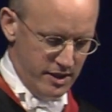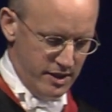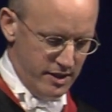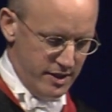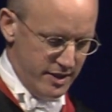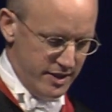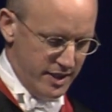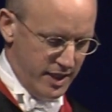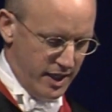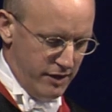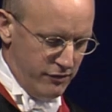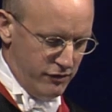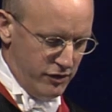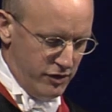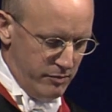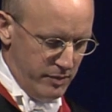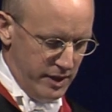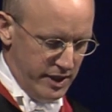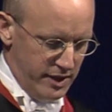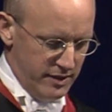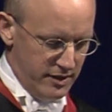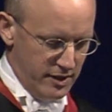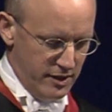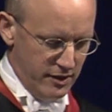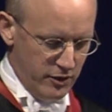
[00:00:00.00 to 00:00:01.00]
has given
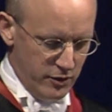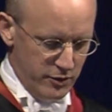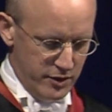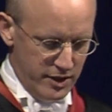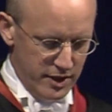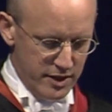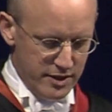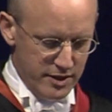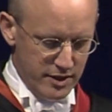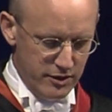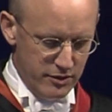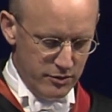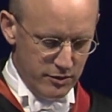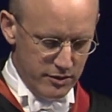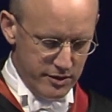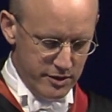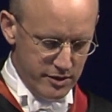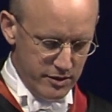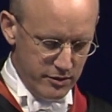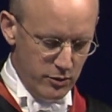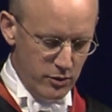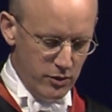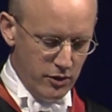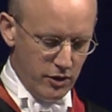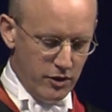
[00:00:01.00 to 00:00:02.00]
me a good excuse
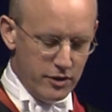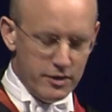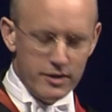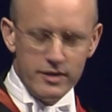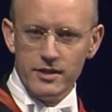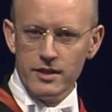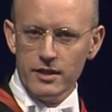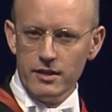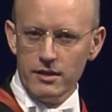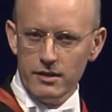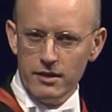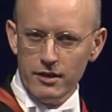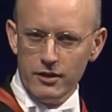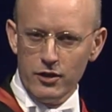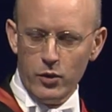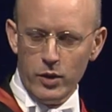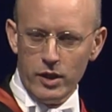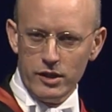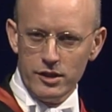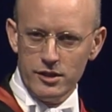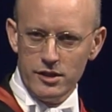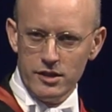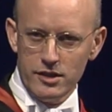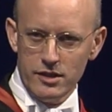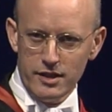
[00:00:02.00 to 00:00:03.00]
to consider the
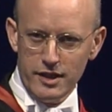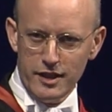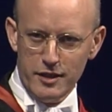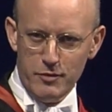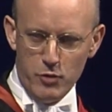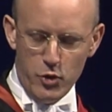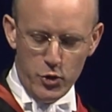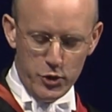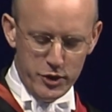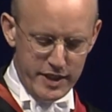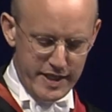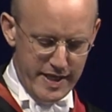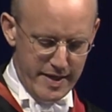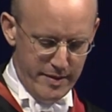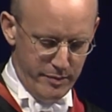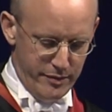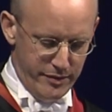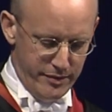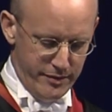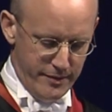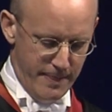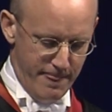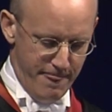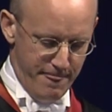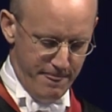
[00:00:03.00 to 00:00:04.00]
question in more
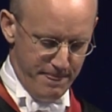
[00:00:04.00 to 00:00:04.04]
depth.